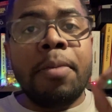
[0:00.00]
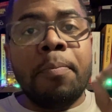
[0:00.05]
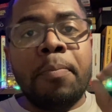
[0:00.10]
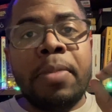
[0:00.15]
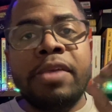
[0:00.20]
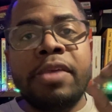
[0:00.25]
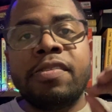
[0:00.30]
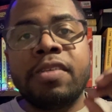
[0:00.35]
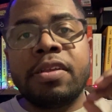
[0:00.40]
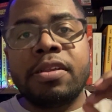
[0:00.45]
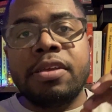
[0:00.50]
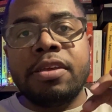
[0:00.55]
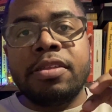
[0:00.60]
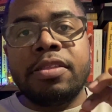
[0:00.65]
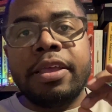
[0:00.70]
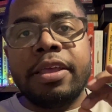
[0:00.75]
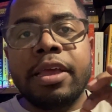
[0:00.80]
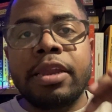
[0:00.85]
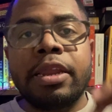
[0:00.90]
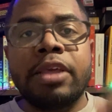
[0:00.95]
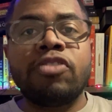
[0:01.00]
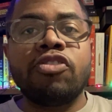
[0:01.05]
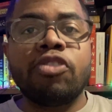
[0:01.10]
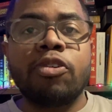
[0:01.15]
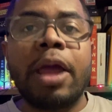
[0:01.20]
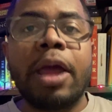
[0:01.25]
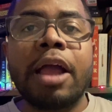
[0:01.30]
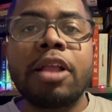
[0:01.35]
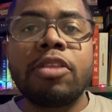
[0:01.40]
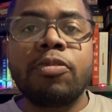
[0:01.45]
basically they can
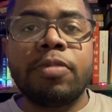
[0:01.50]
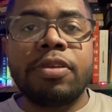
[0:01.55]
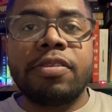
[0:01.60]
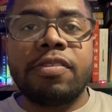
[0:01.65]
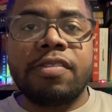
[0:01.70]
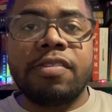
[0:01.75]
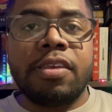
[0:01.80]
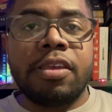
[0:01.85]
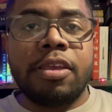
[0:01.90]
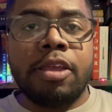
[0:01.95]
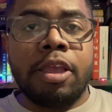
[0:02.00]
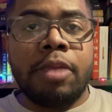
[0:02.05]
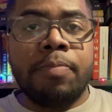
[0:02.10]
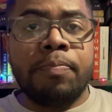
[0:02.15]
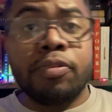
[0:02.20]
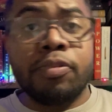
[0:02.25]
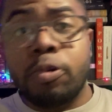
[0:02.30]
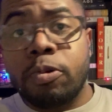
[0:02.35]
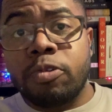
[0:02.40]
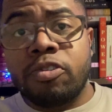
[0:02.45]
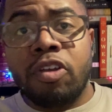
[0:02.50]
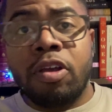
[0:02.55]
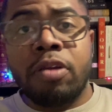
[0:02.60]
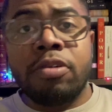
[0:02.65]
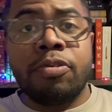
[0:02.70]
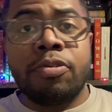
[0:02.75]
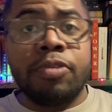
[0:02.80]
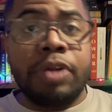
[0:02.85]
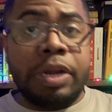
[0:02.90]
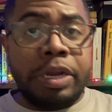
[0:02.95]
interact with, say, a proton
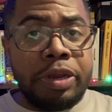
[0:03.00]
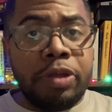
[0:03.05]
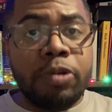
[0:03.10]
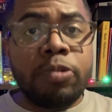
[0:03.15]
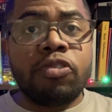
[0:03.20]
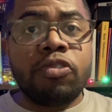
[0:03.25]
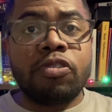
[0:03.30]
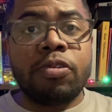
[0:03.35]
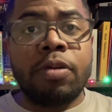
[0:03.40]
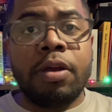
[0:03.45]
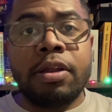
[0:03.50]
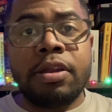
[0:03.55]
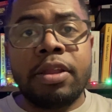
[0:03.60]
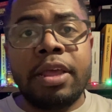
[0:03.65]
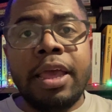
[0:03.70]
or a neutron,